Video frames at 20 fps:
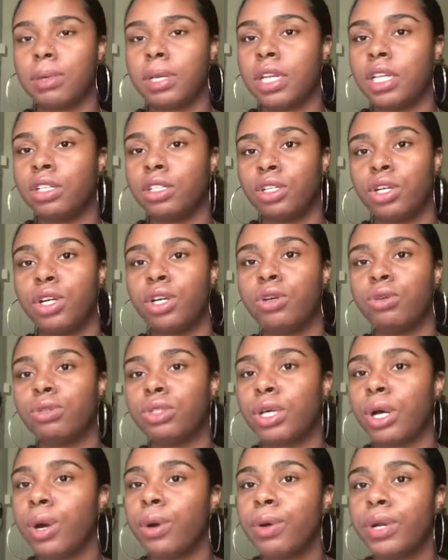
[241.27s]
And this girl
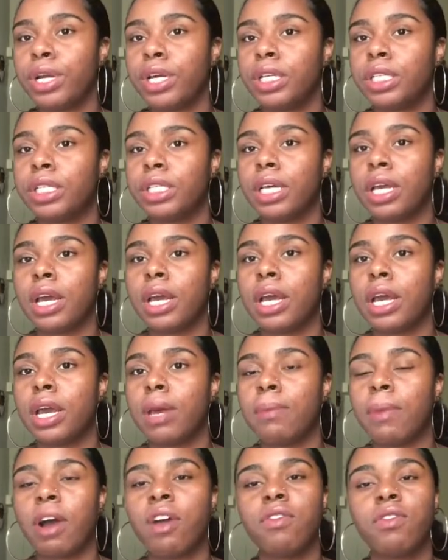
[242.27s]
told us
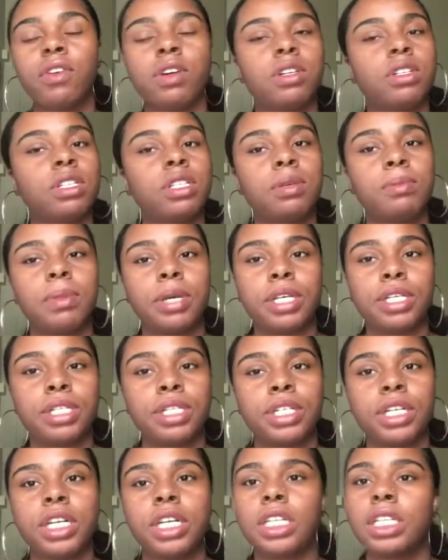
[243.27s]
my first
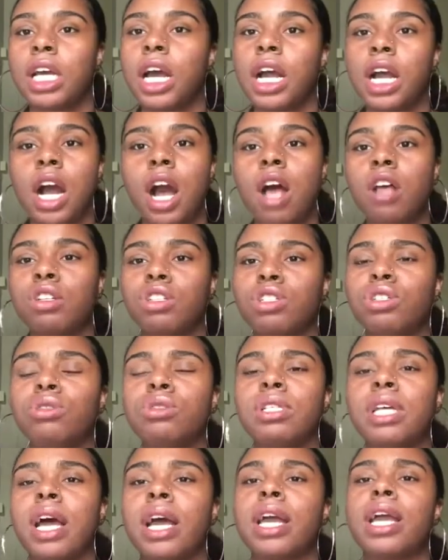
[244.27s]
semester in psychology, she
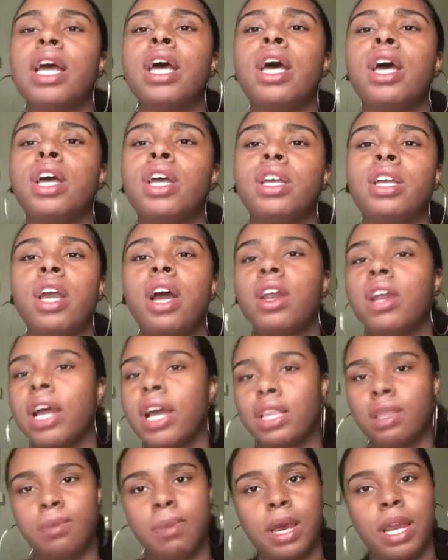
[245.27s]
was like, y'all don't
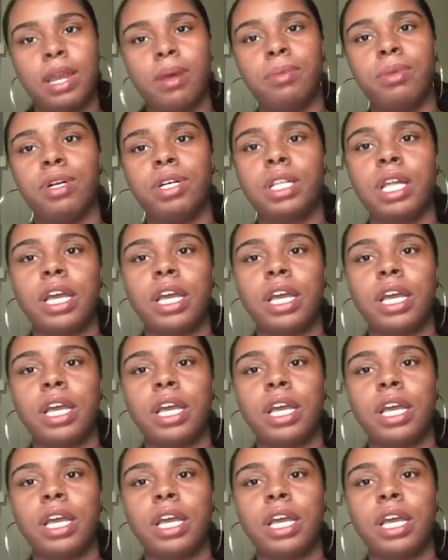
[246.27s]
have to buy that book.